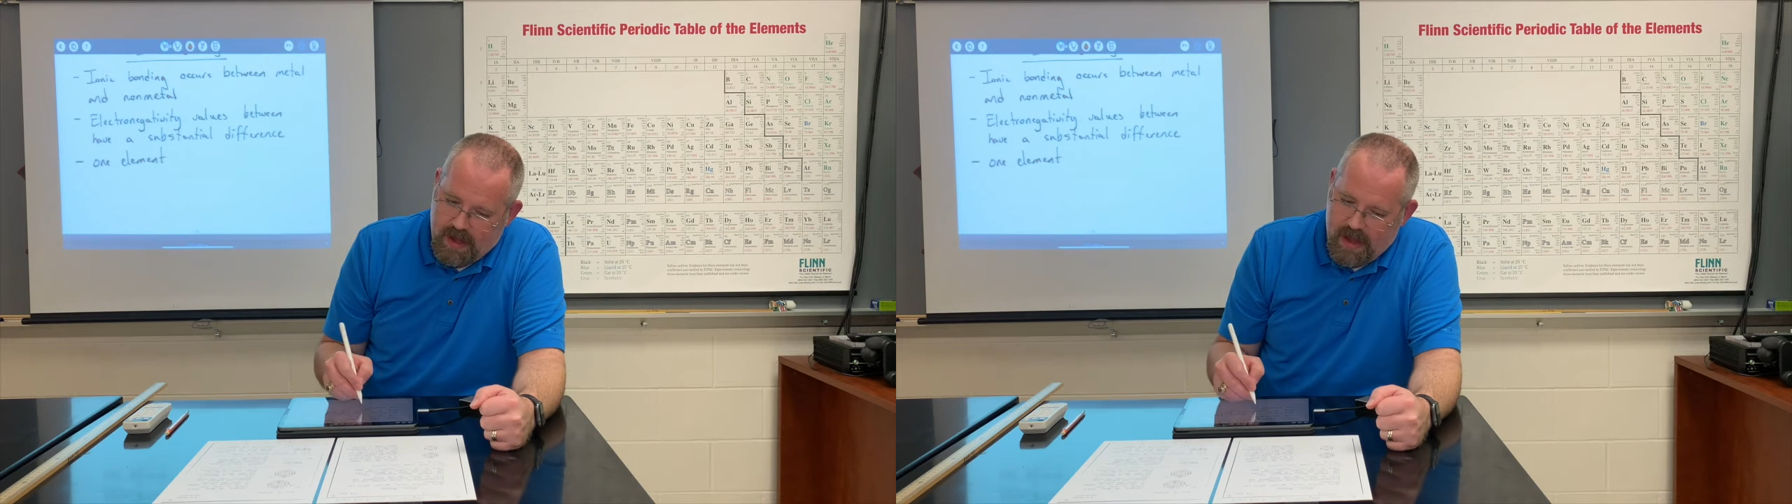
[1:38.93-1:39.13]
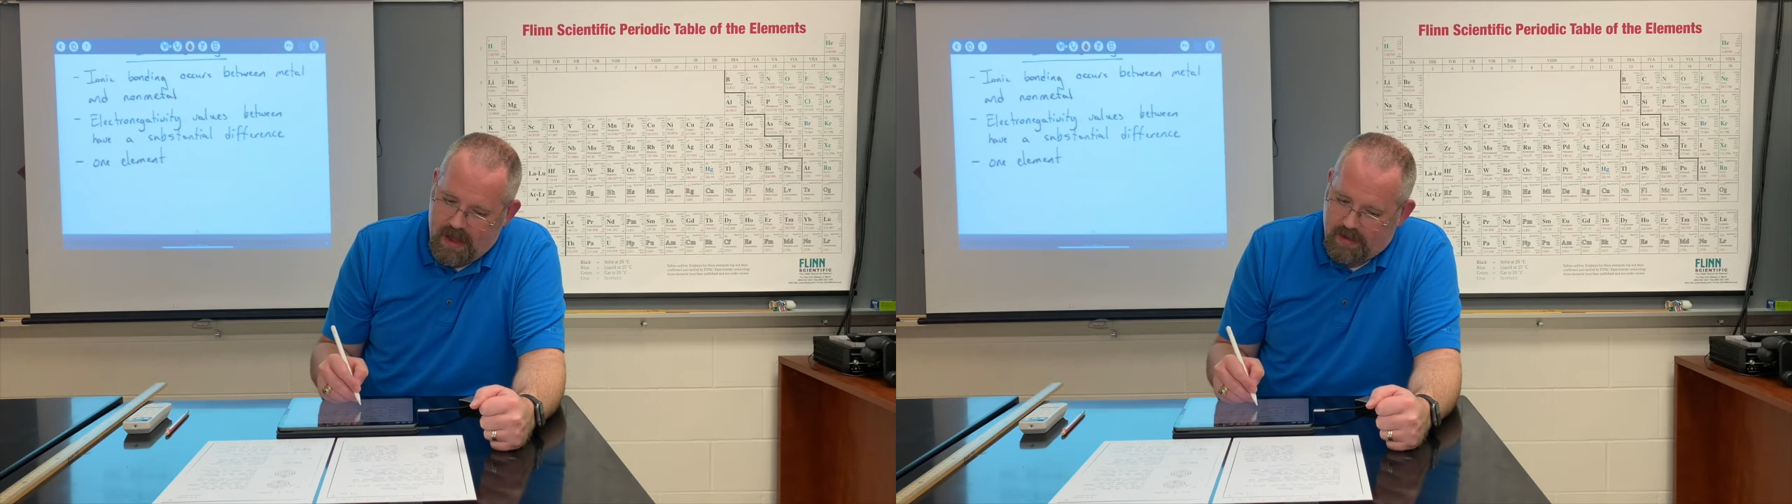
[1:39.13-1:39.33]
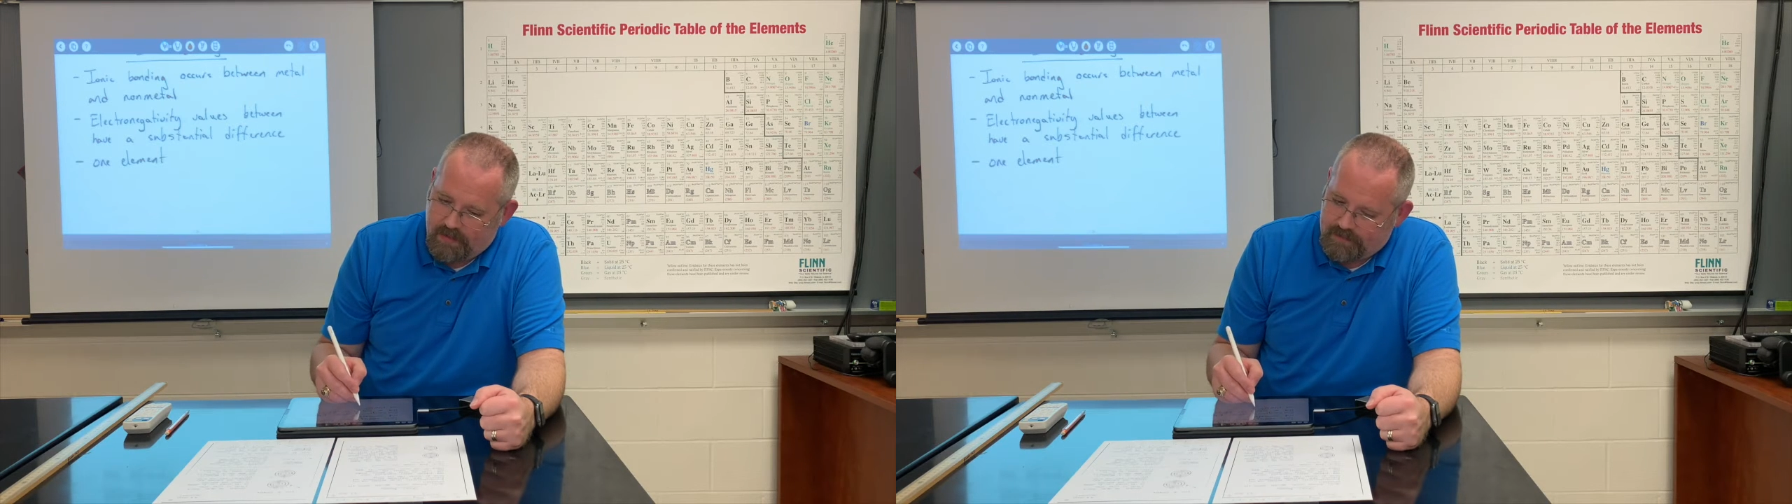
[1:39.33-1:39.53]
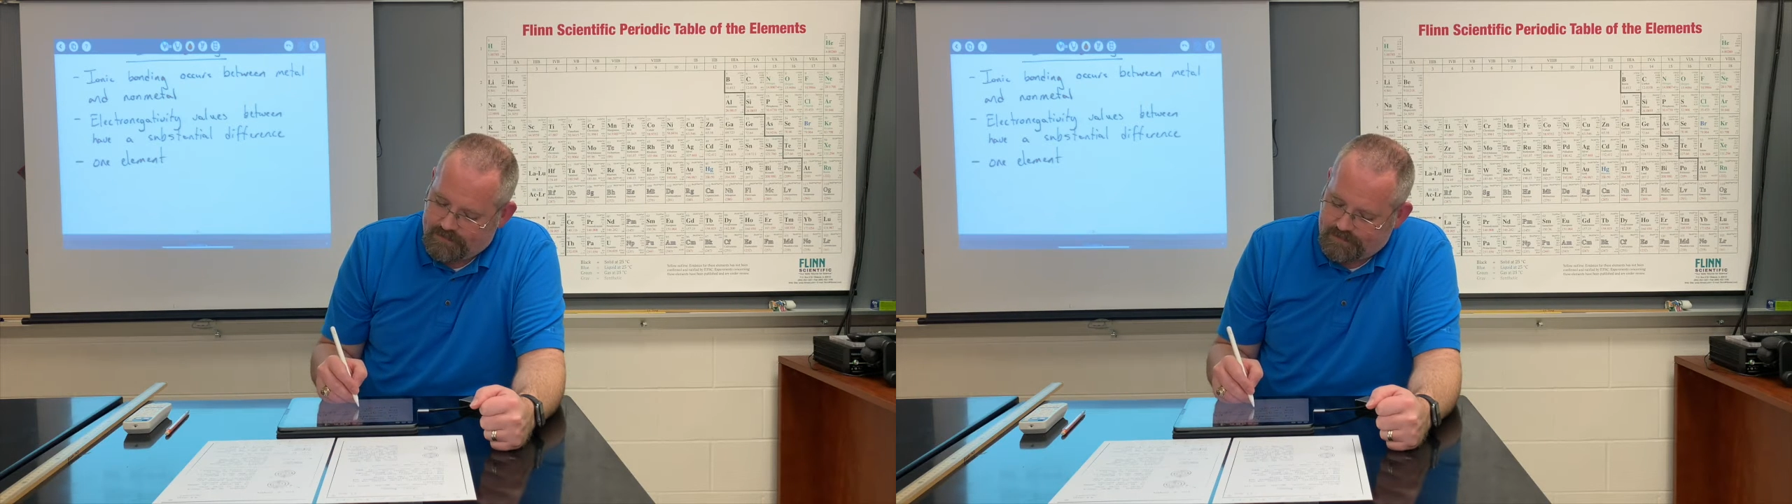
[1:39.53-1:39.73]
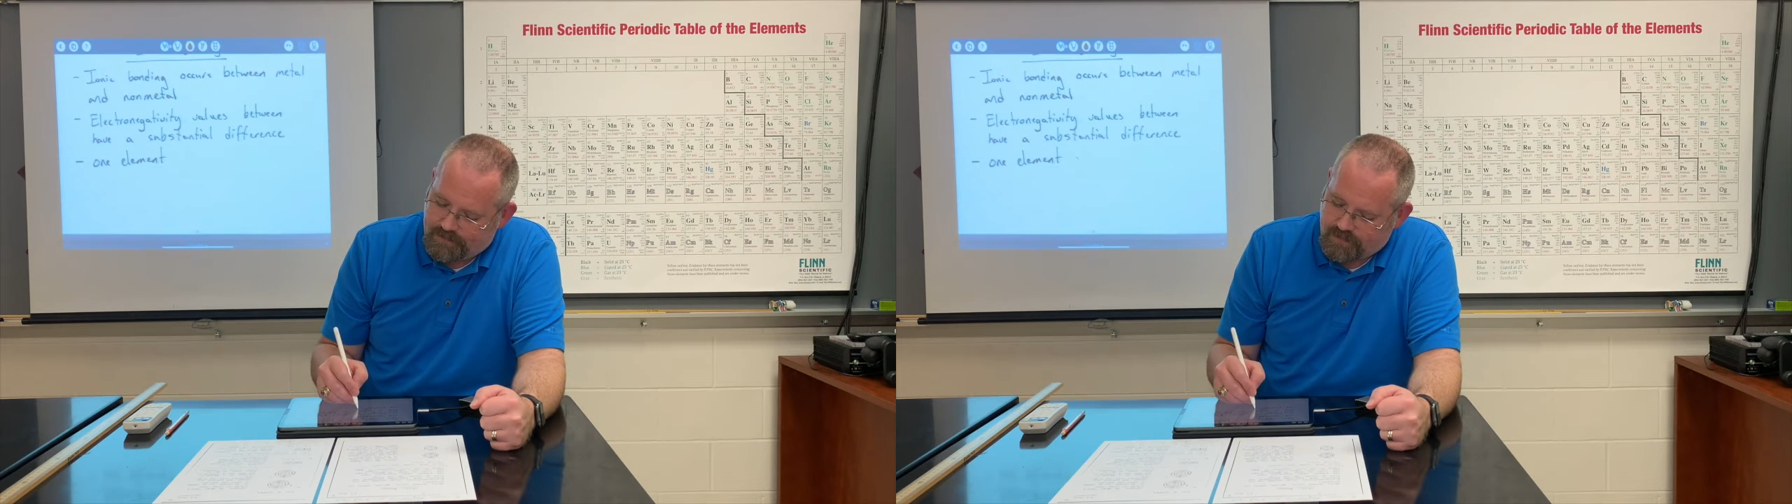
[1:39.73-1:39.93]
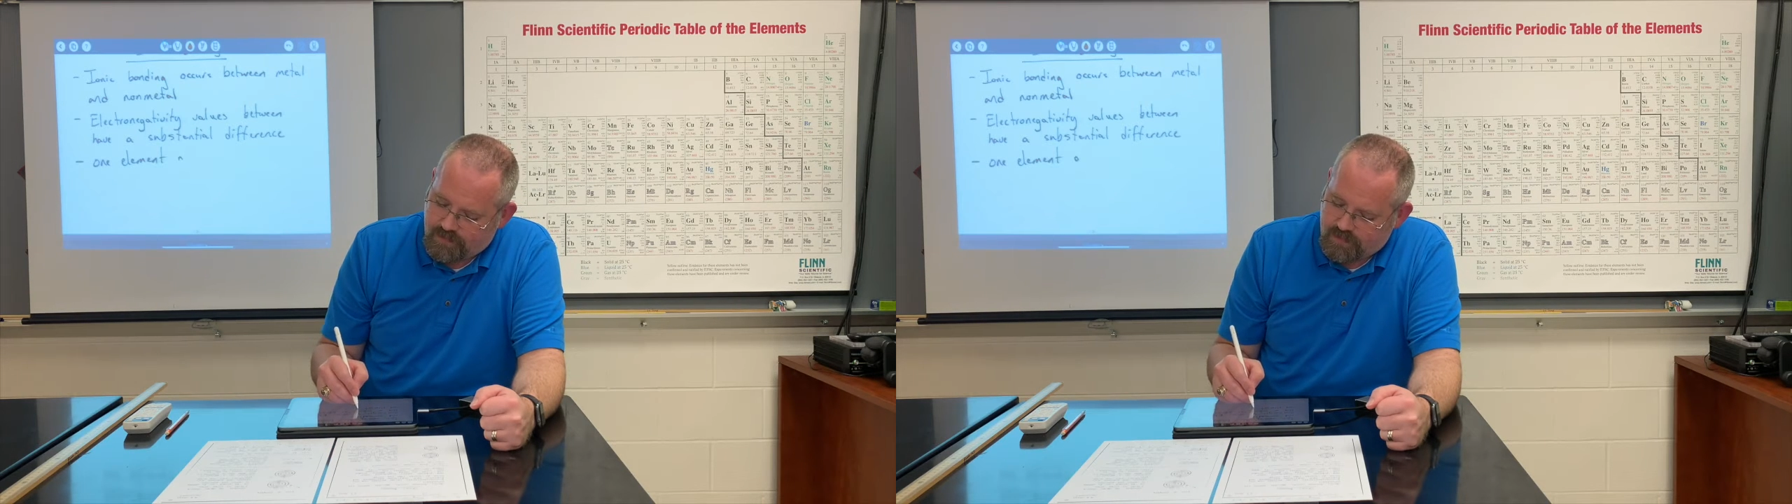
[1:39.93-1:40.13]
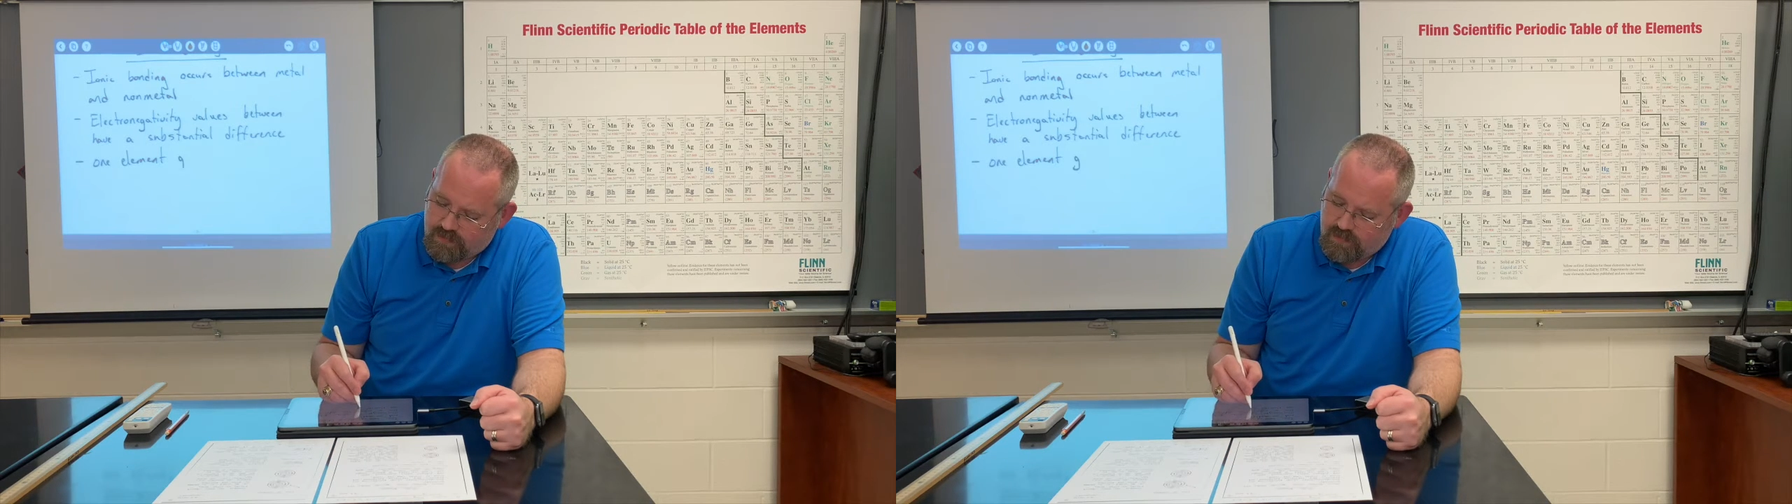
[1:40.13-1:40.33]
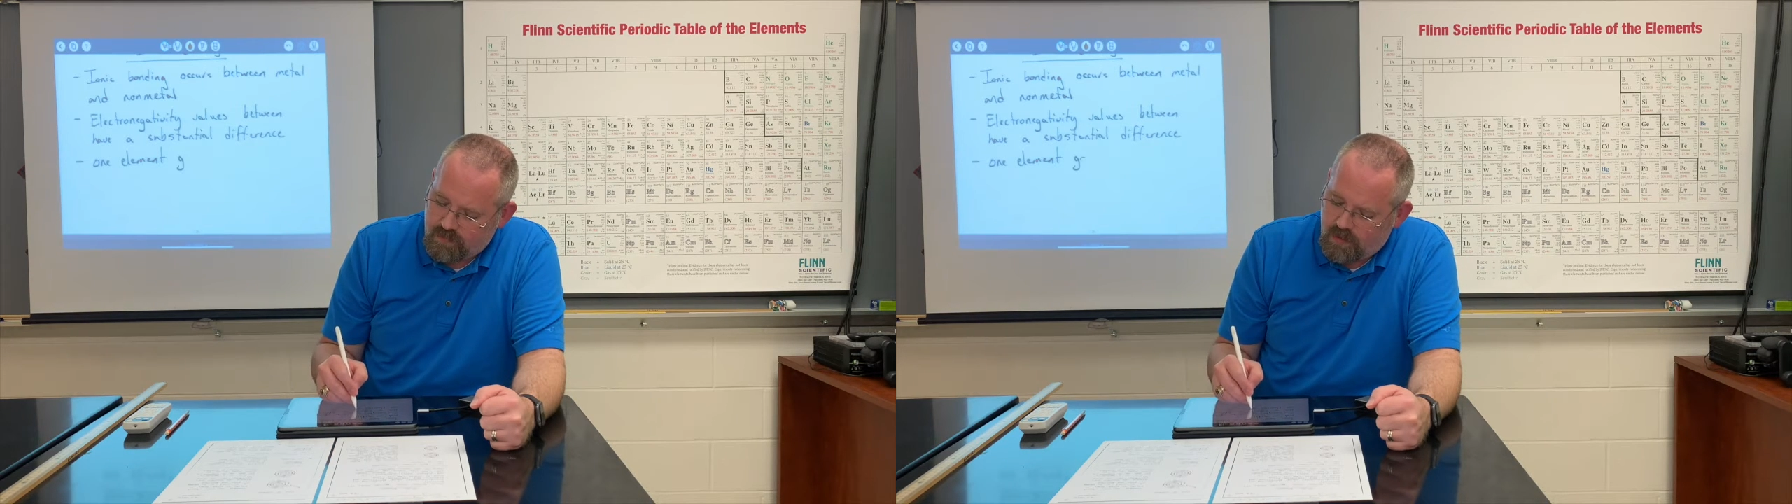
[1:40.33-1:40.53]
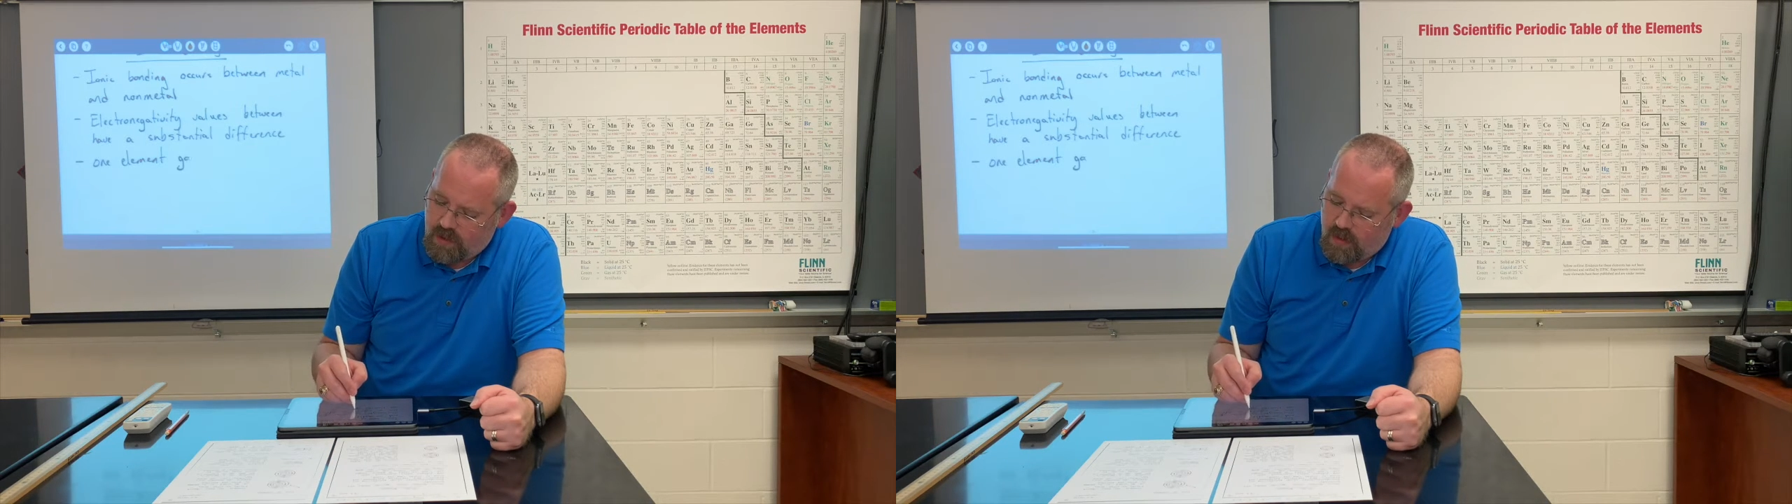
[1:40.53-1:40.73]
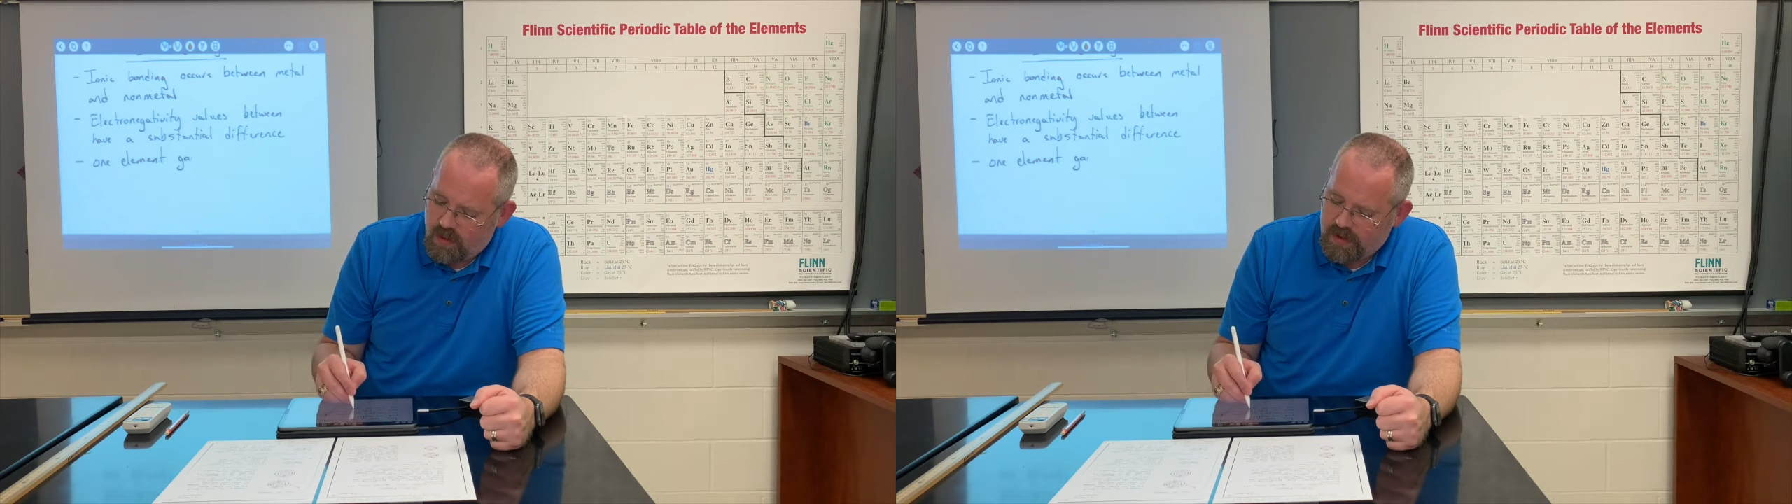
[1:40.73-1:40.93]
atom will